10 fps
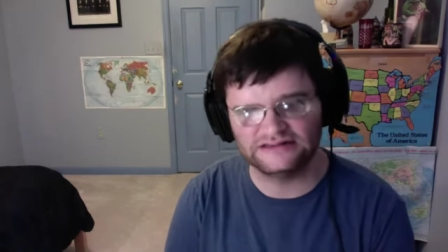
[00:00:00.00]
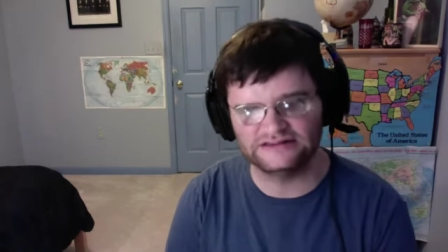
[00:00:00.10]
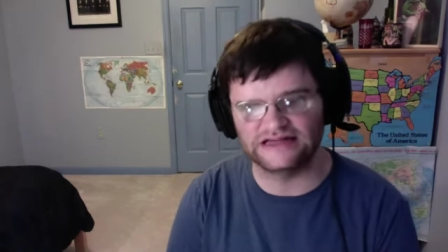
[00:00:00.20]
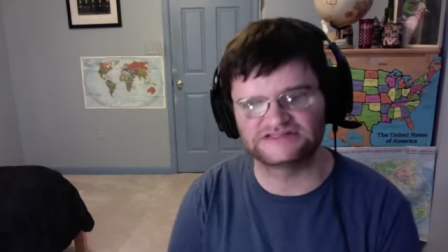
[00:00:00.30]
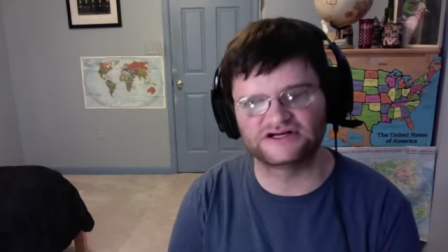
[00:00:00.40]

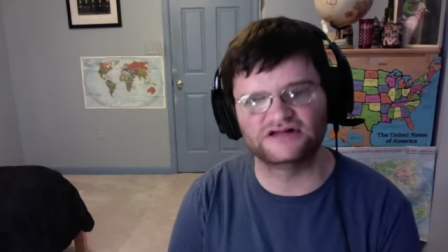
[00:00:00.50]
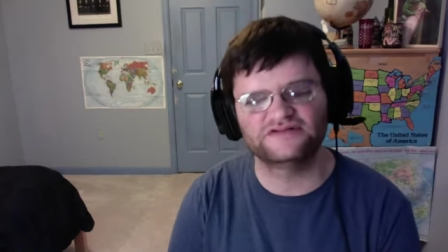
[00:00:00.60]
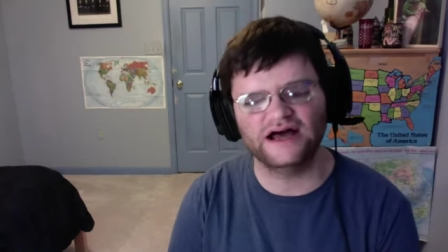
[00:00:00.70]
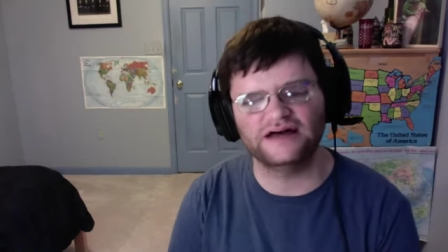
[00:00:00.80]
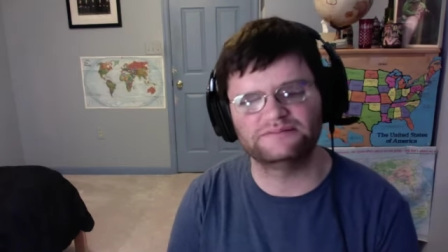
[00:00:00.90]
That's all I've
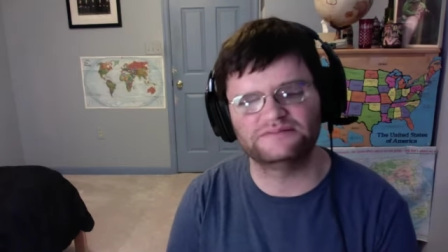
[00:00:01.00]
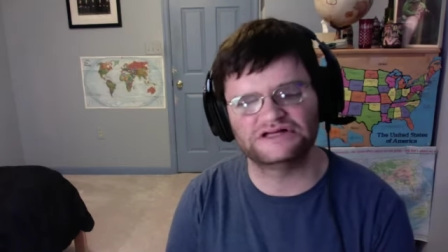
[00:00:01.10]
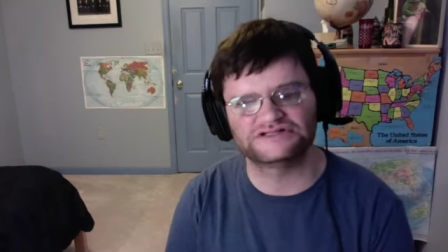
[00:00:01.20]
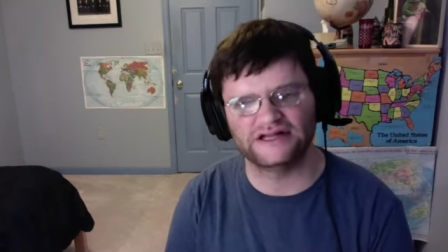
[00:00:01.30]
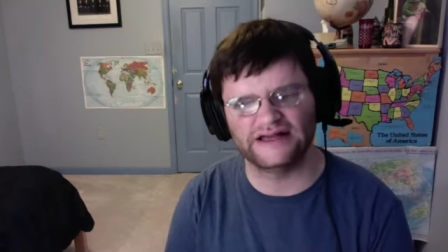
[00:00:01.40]
got.
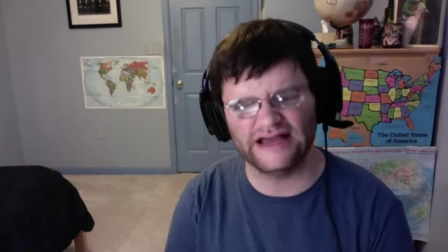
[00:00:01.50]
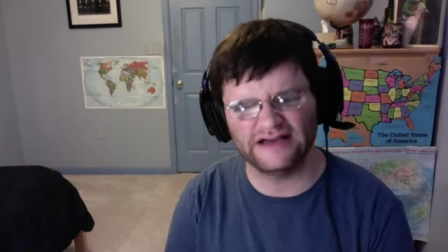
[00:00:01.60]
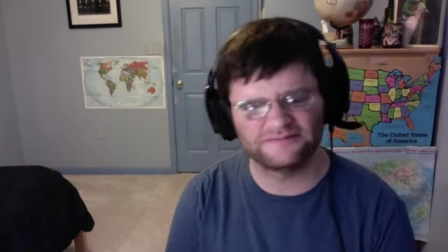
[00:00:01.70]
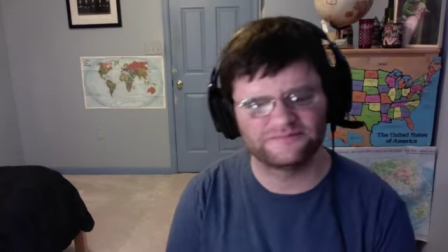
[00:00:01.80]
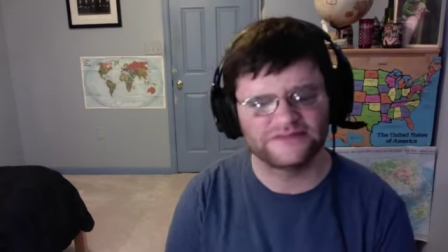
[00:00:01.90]
That's all I
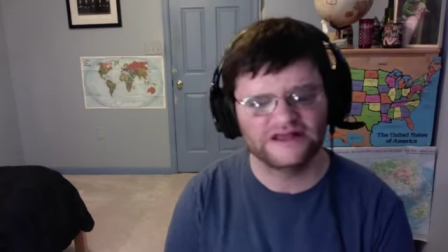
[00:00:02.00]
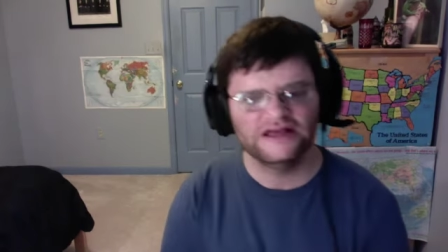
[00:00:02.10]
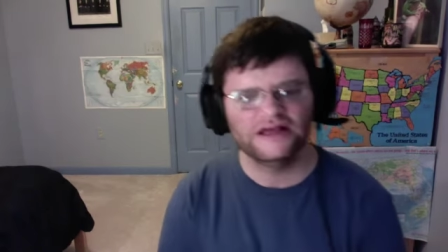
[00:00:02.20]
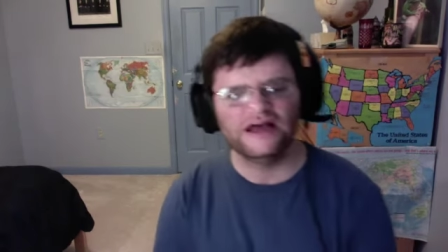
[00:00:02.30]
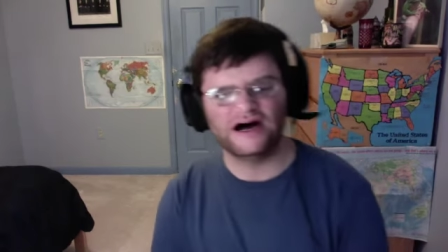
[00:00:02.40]
have.
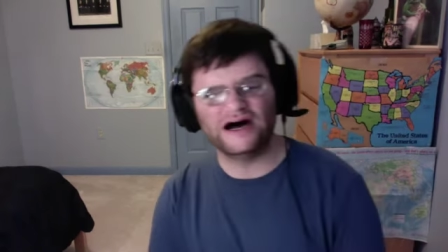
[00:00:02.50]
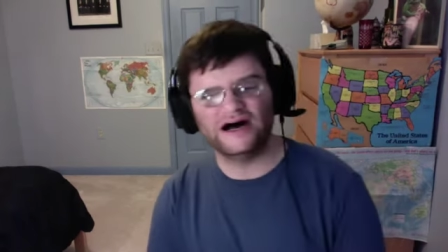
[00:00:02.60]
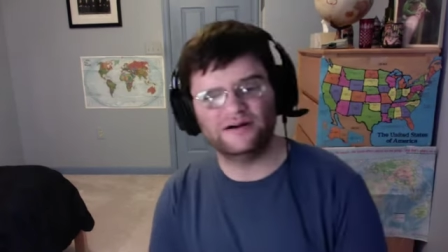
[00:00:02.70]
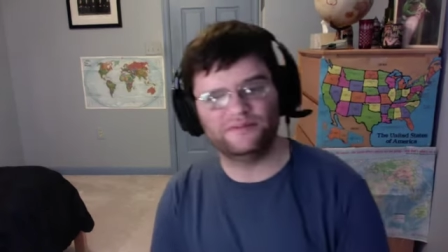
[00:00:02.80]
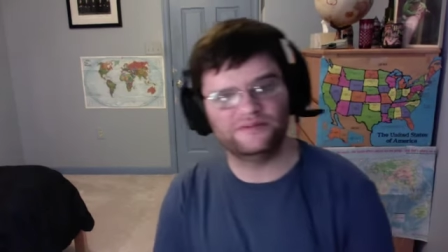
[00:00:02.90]

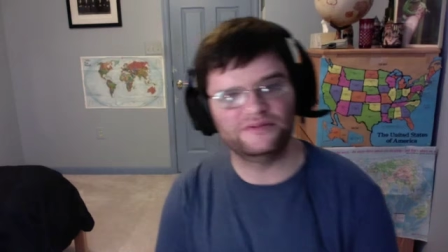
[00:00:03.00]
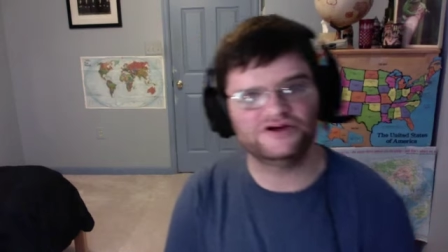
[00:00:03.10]
Um,